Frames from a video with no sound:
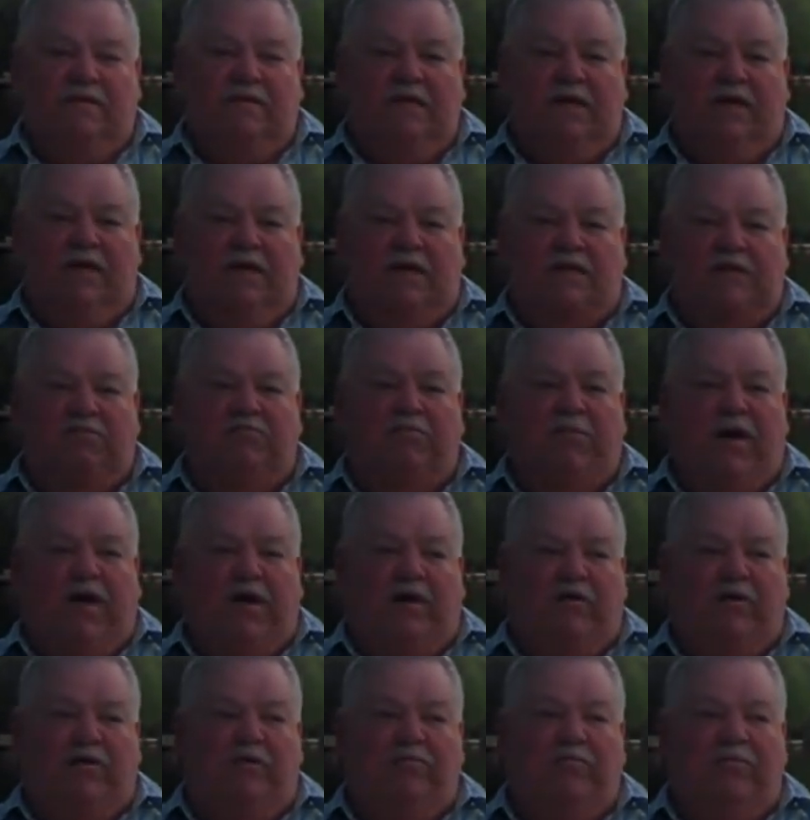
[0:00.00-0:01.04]
It's
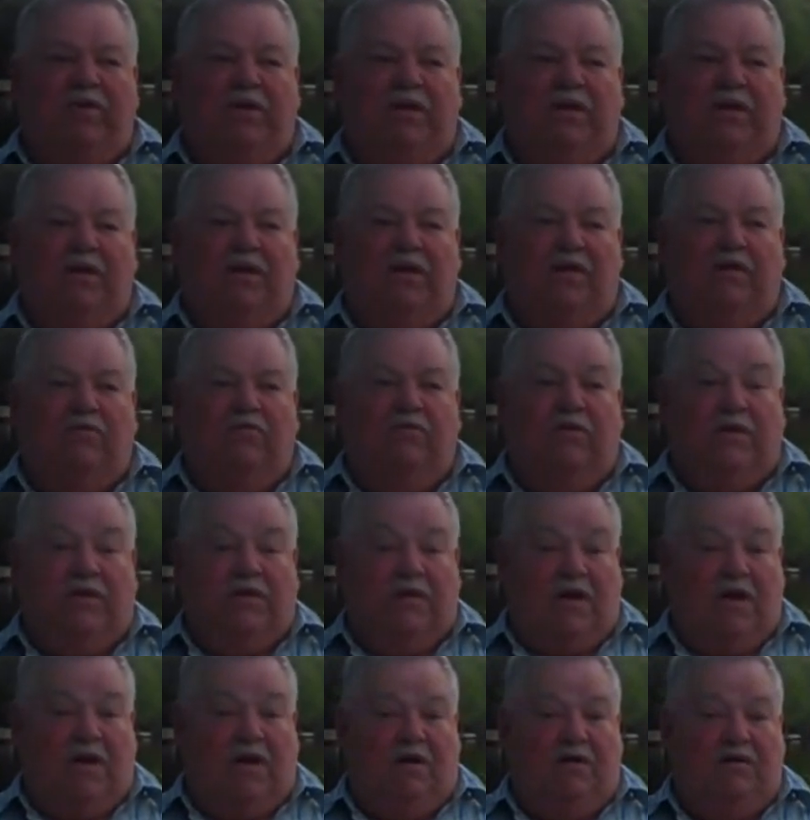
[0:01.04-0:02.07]
better being
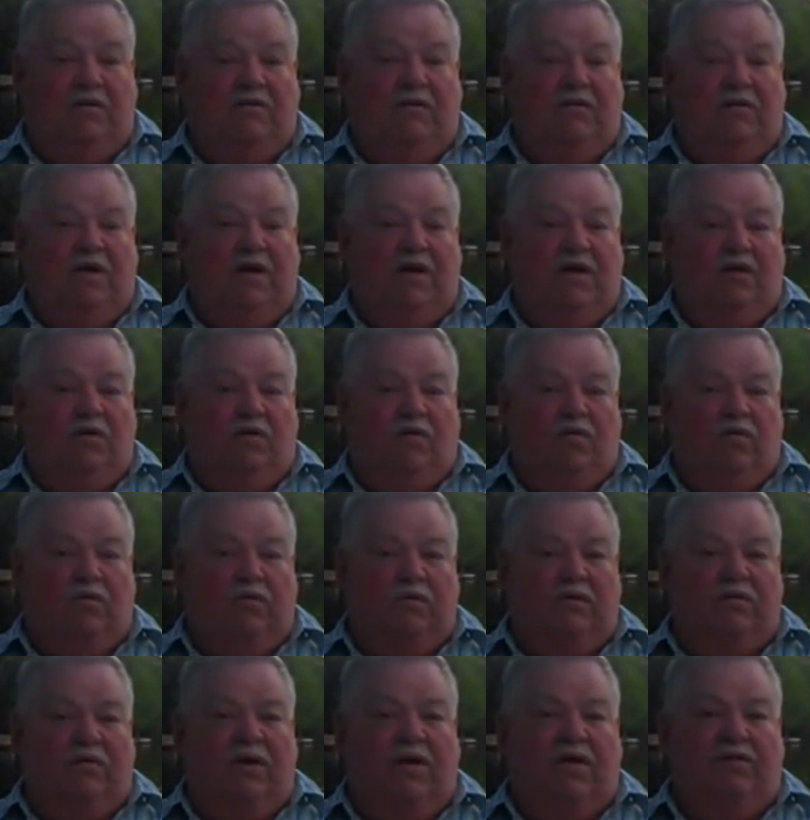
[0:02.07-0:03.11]
retired and
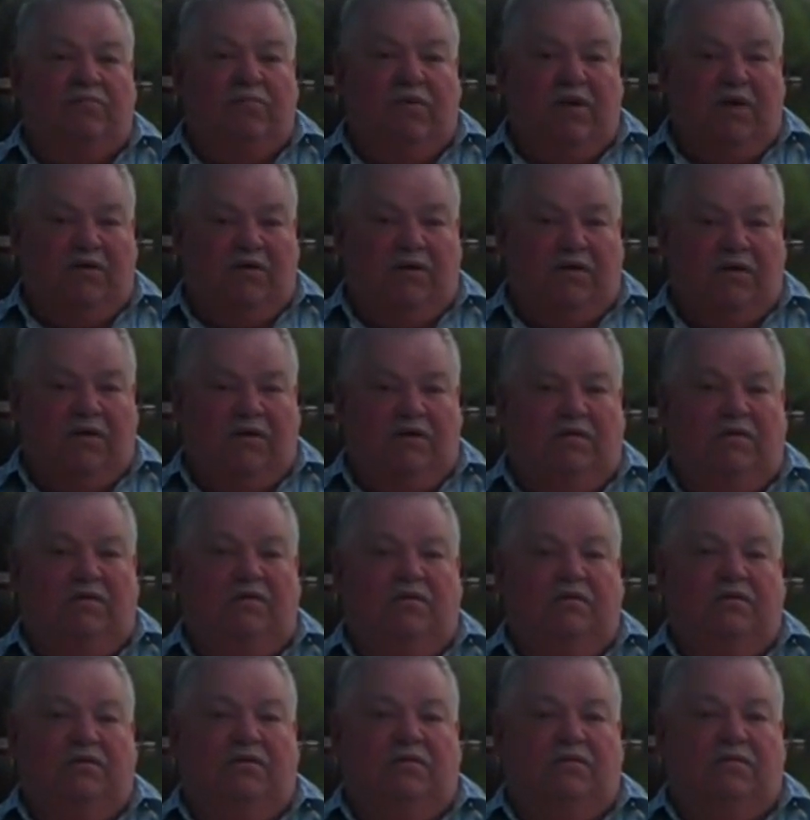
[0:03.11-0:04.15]
older and married
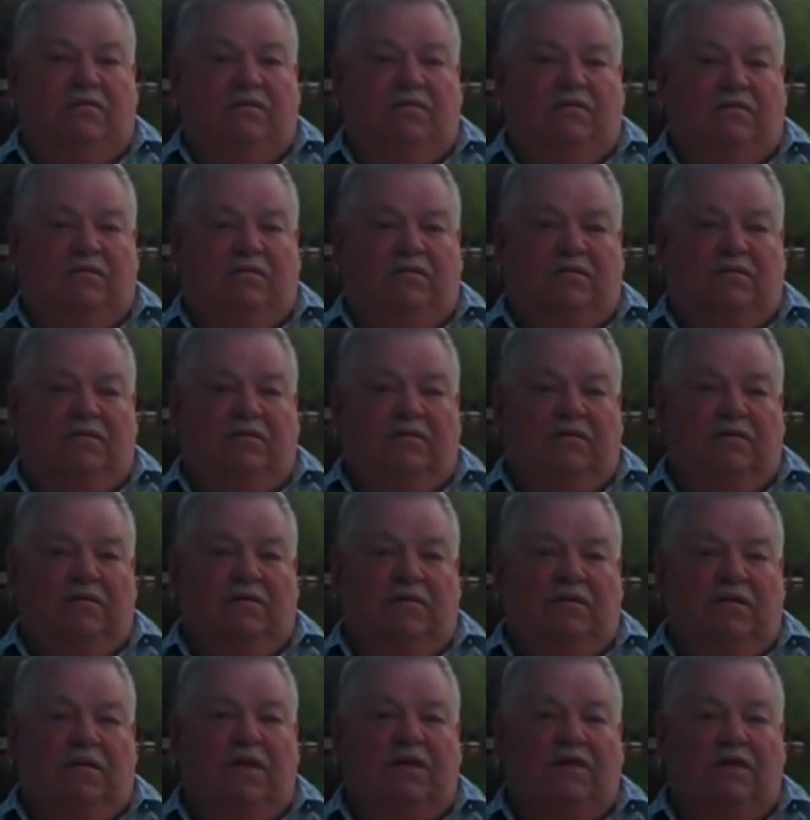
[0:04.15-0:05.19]

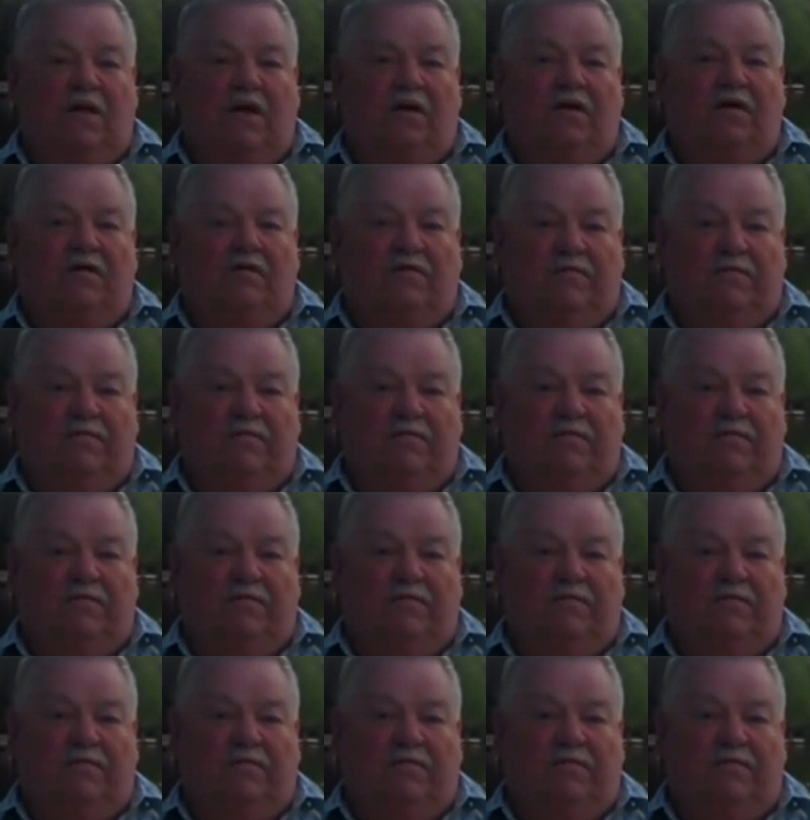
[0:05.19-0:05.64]
than young.